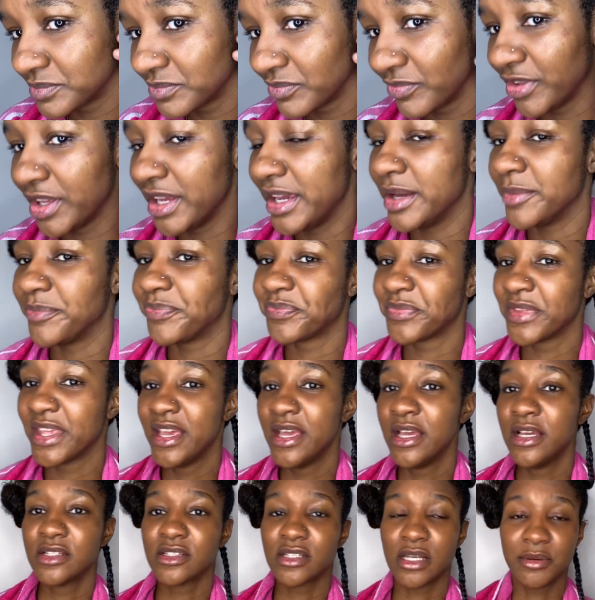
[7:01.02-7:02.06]
Yeah.
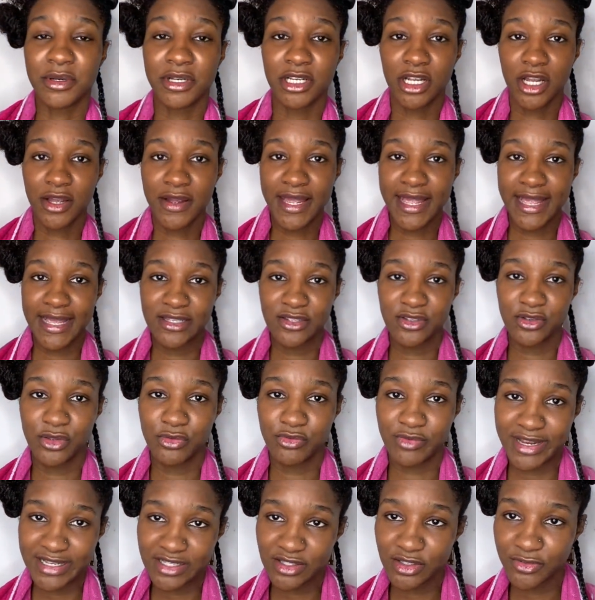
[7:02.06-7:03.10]
So I'm gonna go ahead, do the
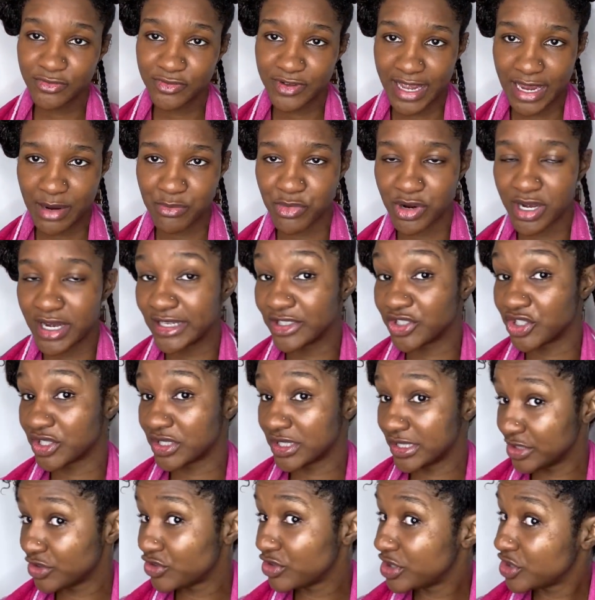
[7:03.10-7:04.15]
rest off camera. I just
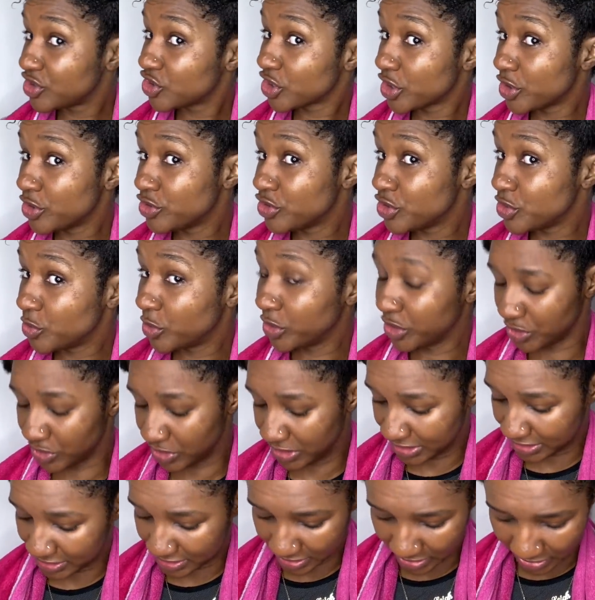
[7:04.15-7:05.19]
literally showed you what you
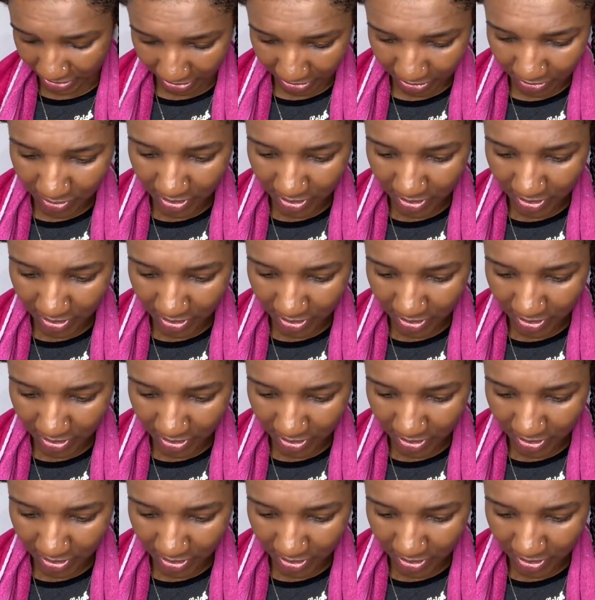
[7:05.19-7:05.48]
need to do